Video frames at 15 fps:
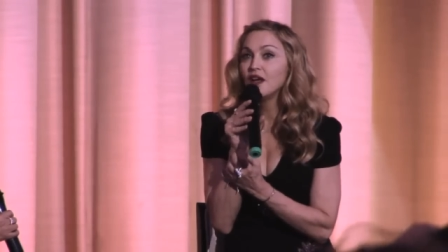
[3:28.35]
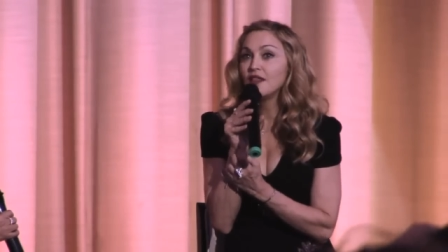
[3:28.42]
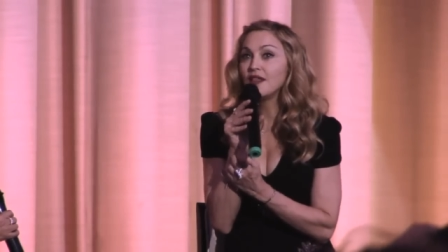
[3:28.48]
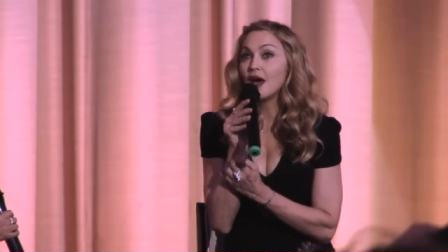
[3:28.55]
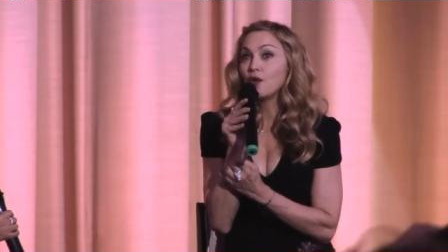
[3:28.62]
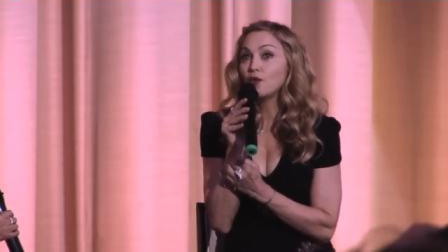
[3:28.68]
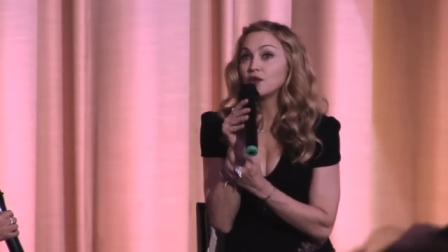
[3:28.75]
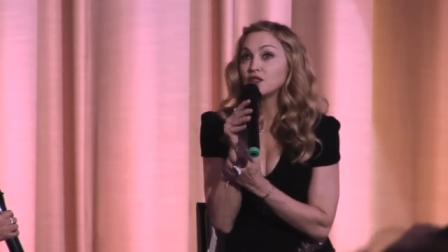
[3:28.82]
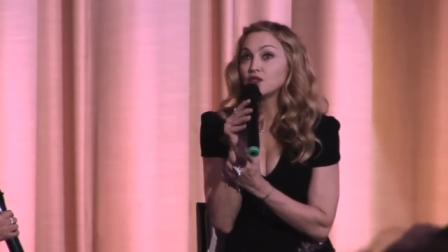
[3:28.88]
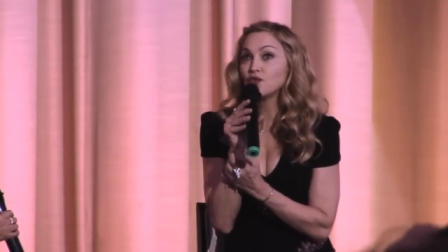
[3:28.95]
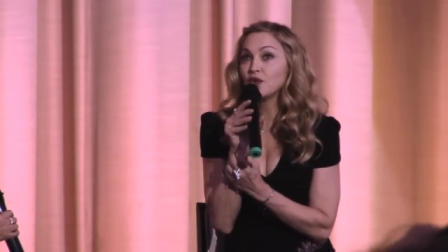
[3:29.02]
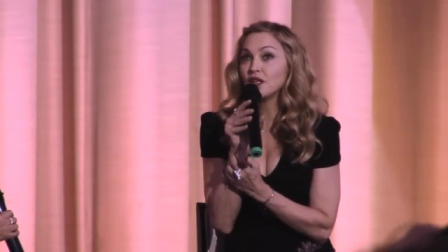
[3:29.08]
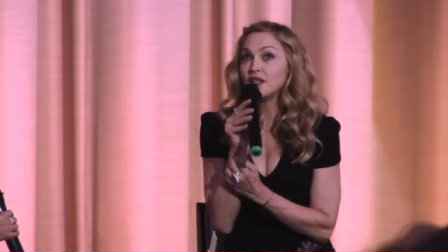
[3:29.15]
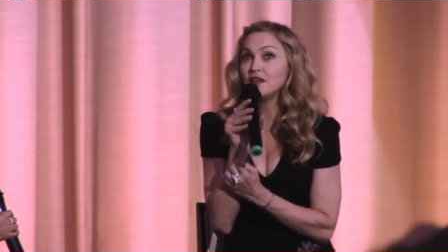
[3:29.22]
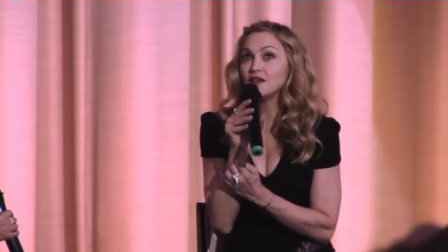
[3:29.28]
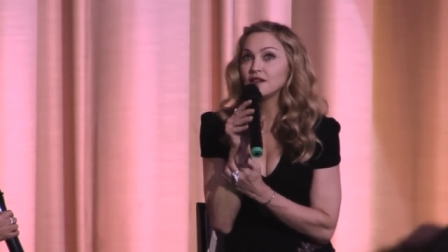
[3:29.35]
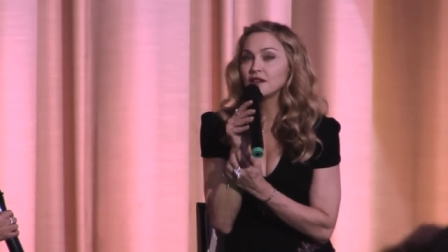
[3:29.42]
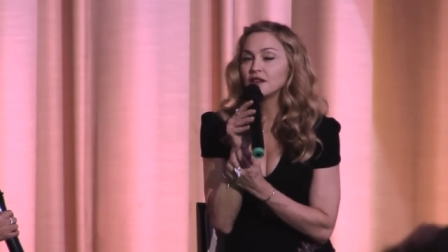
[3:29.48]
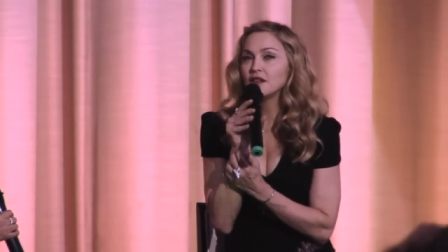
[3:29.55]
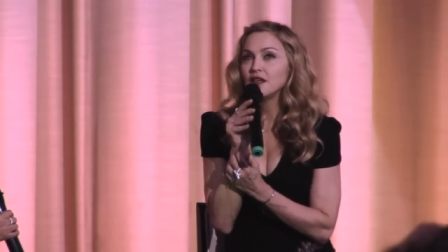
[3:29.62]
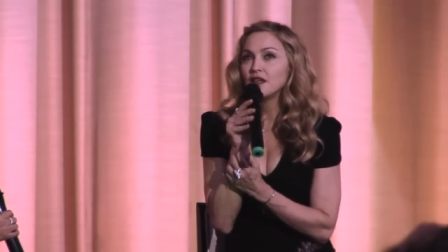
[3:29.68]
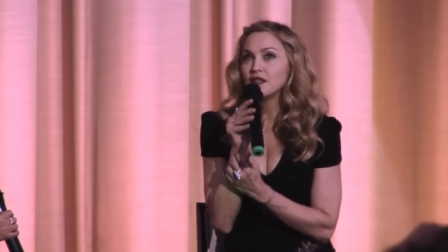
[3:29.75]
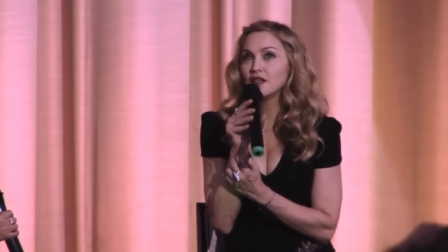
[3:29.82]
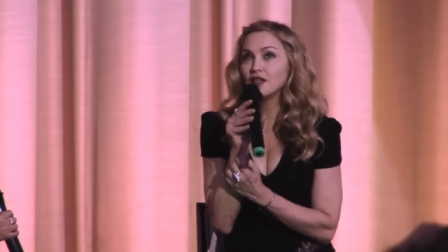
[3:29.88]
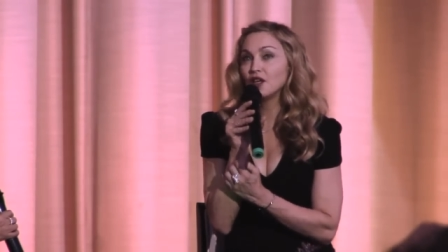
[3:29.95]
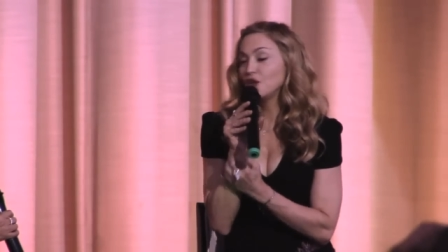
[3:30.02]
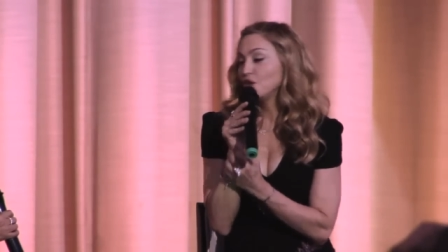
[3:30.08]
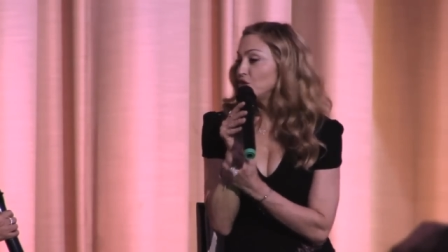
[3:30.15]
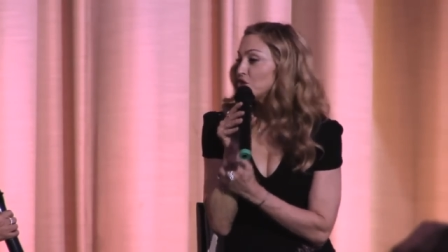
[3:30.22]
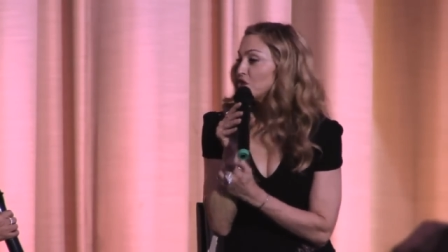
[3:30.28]
that was really the
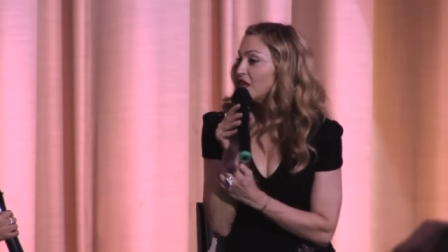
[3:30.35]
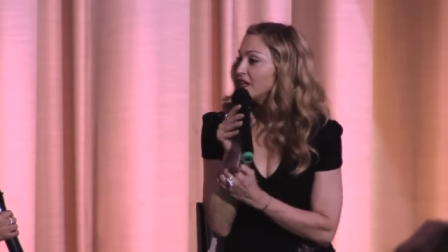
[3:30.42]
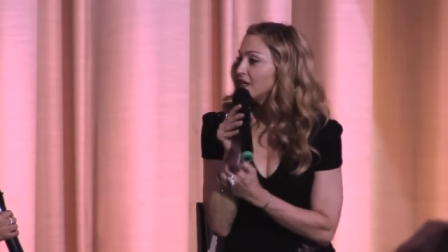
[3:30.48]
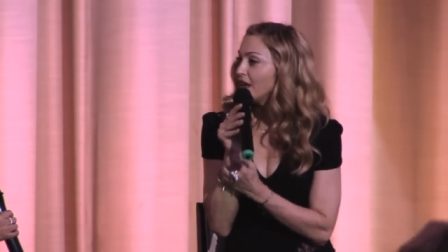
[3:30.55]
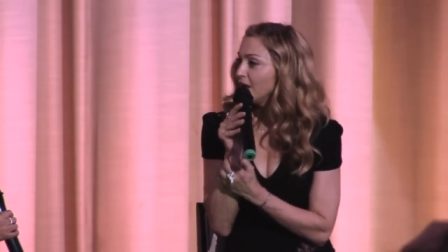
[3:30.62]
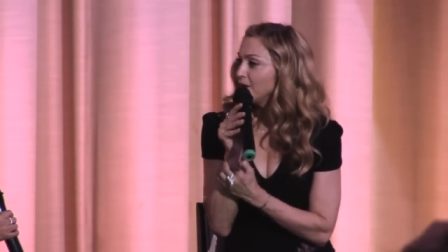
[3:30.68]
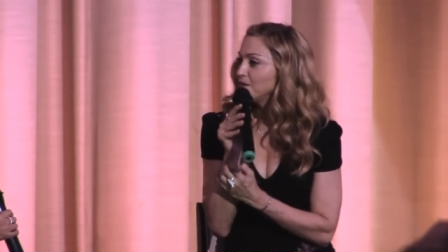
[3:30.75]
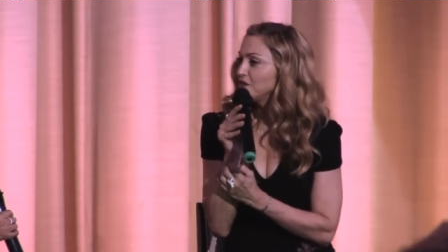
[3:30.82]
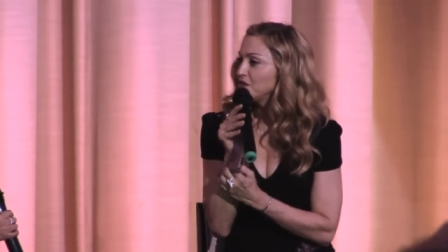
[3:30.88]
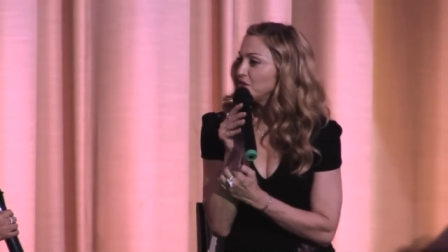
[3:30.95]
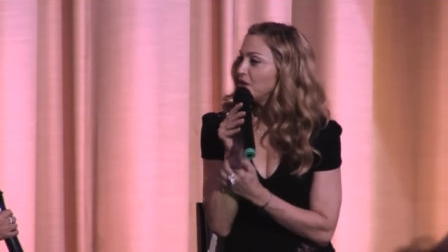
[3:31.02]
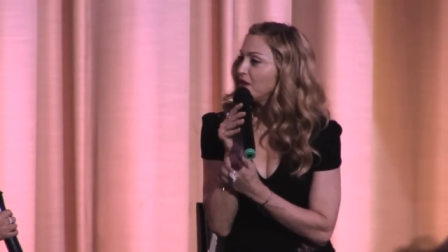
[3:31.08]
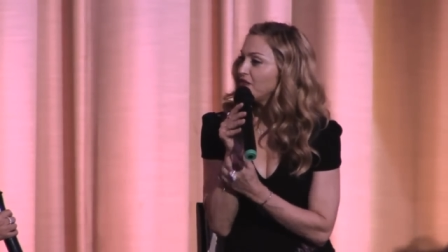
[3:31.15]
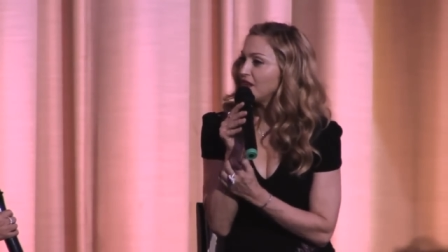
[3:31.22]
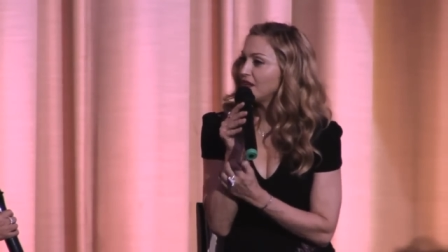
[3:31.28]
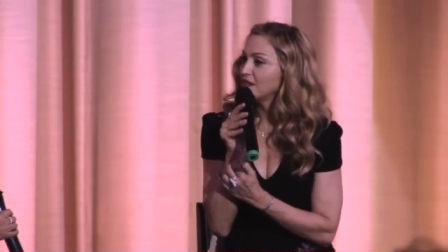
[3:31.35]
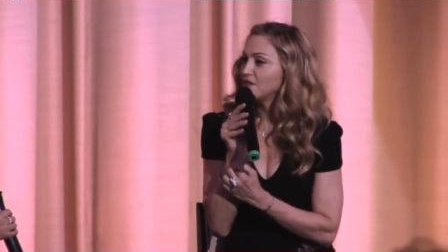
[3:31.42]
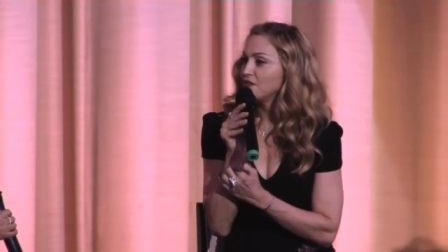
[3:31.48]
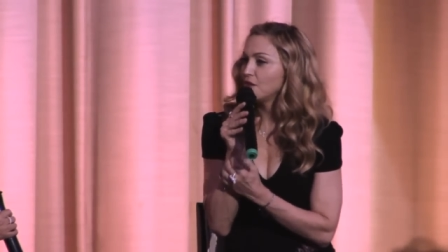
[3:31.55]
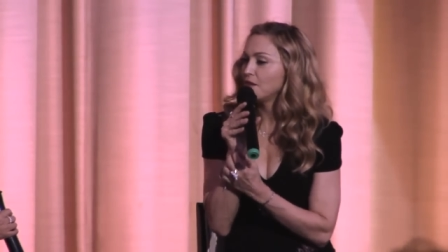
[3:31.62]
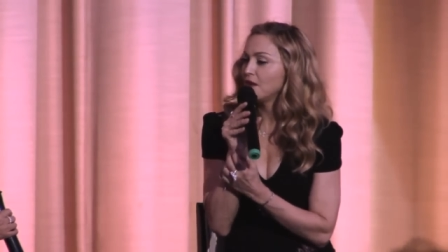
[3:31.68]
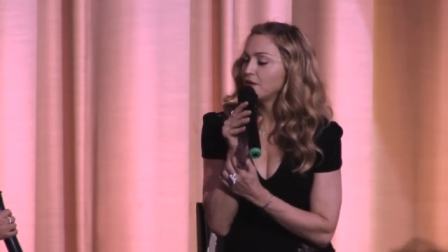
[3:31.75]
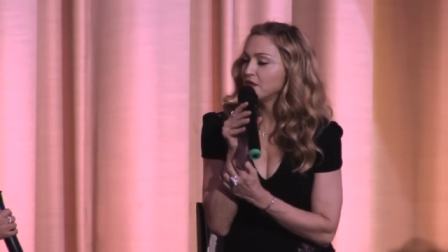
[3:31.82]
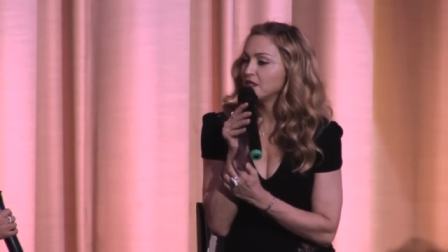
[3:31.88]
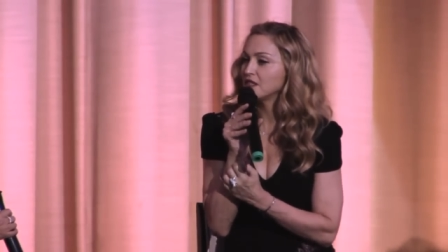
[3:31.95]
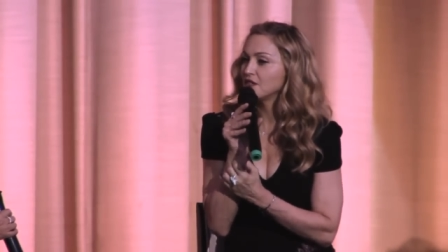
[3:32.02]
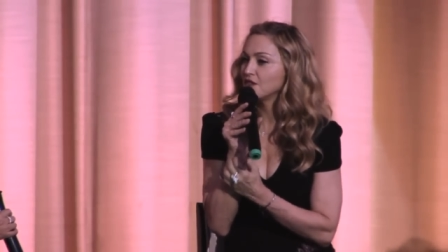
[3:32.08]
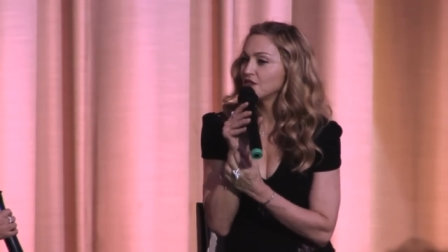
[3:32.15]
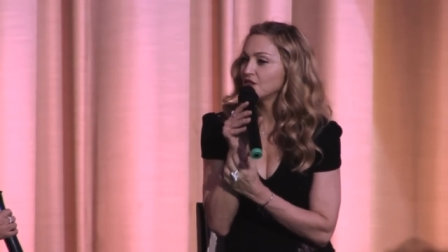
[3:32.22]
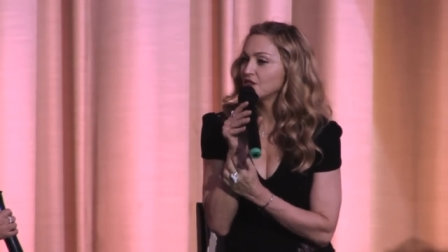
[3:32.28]
conclusion I came to at the end of all my
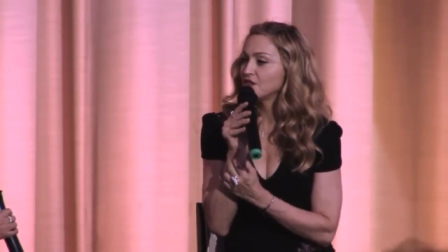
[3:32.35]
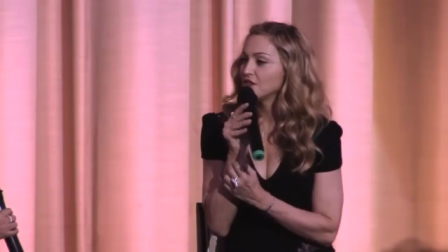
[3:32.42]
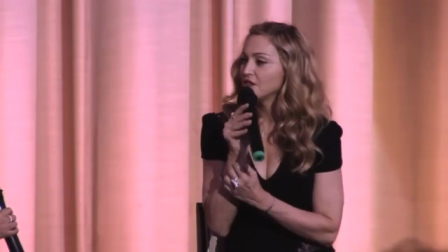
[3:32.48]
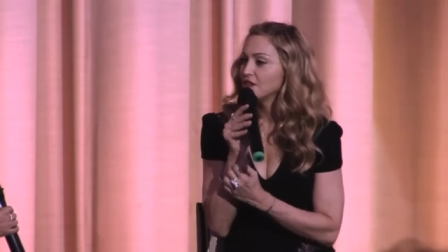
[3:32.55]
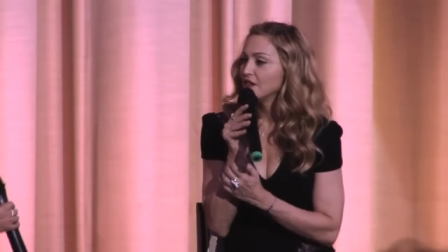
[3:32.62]
research.